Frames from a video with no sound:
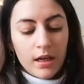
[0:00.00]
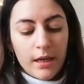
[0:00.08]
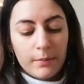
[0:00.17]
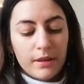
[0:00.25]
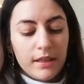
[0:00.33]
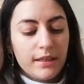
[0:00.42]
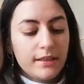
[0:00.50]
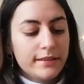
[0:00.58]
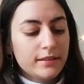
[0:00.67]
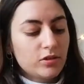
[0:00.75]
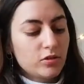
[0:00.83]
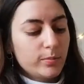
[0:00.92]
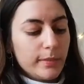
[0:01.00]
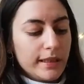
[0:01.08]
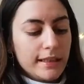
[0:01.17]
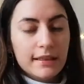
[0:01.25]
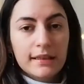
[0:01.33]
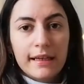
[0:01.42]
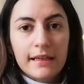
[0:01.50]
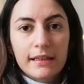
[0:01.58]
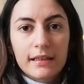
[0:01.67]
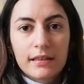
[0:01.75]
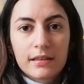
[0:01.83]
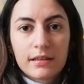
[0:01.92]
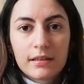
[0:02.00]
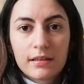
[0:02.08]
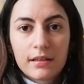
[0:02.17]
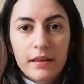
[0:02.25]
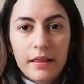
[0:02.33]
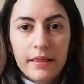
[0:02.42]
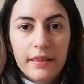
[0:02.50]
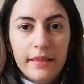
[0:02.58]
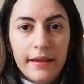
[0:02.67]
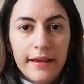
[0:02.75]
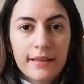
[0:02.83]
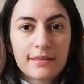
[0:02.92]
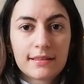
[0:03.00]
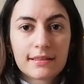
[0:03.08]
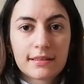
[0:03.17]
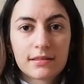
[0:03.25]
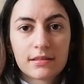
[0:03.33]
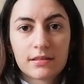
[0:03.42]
I'm thinking to make it like this.